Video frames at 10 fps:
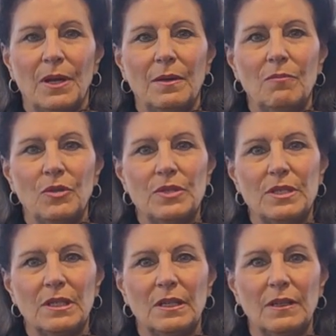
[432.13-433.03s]
most
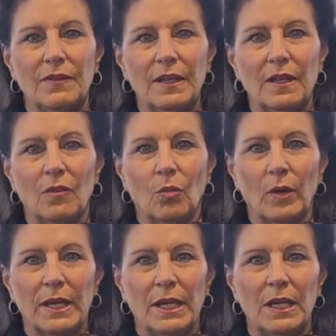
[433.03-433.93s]
significant
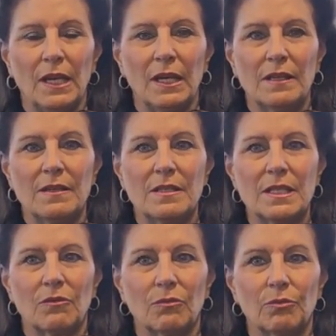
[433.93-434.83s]
win
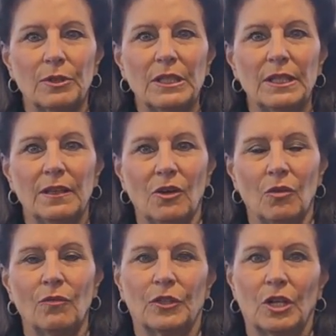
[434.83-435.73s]
is really
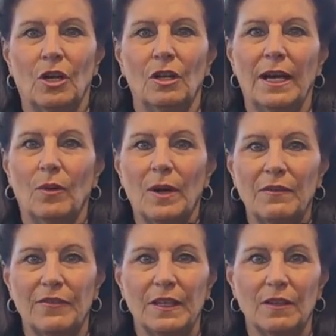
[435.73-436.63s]
overall how I
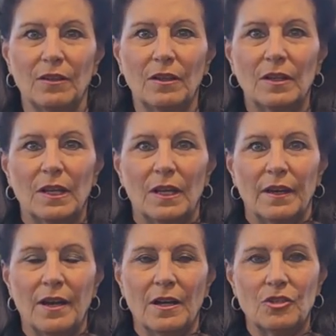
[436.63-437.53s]
feel.
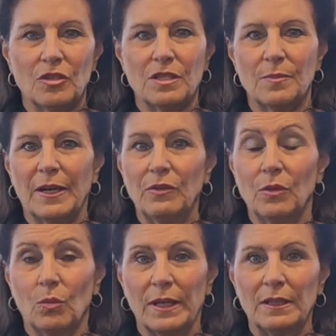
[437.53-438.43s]
Not just about the
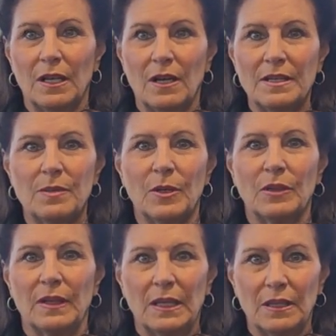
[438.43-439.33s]
weight loss, but
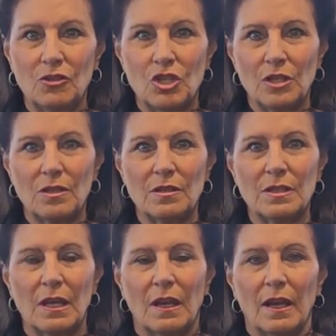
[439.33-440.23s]
the inches
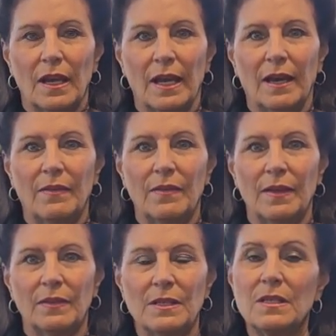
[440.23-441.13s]
and
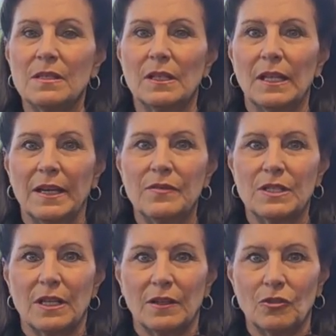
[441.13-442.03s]
that this is a
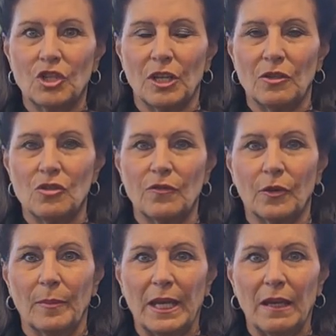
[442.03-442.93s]
lifestyle change for
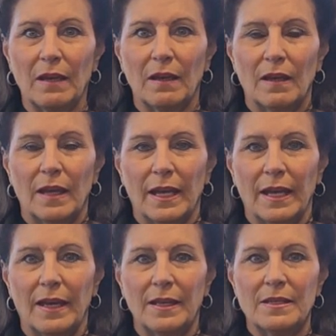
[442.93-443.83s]
me.
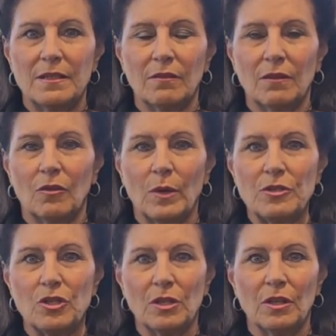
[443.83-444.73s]
And the
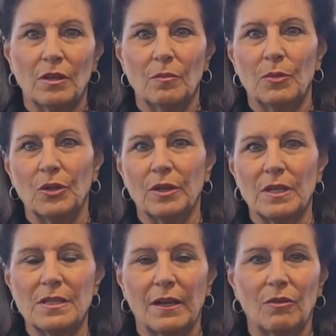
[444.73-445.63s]
question in the book
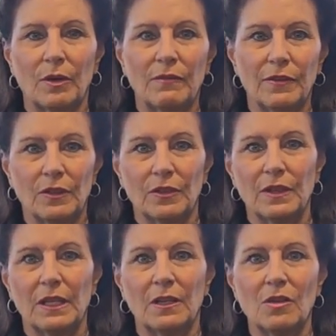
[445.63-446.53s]
is how do I feel at
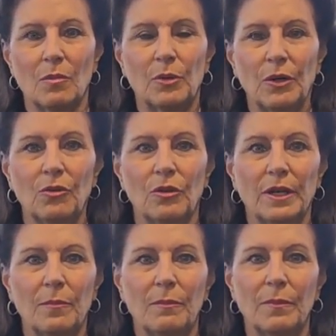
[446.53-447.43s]
the end of the
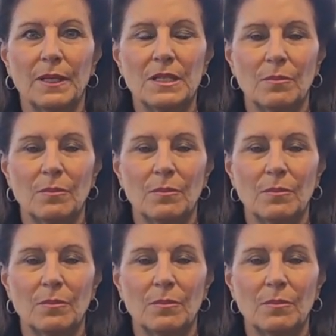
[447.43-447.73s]
program? But to